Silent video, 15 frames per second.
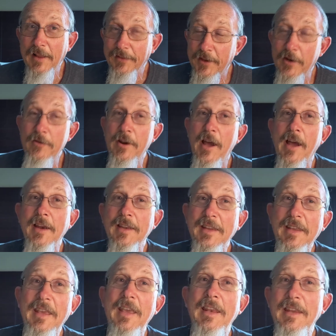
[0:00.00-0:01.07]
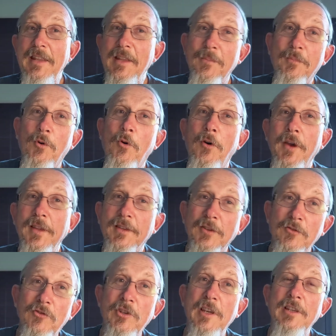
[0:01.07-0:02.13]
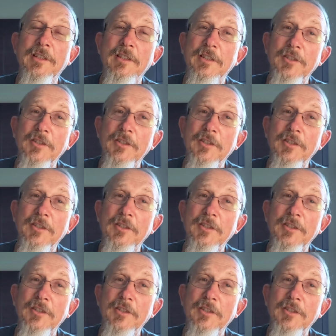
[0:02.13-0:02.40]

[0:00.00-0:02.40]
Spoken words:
They're not getting the point, and so Jesus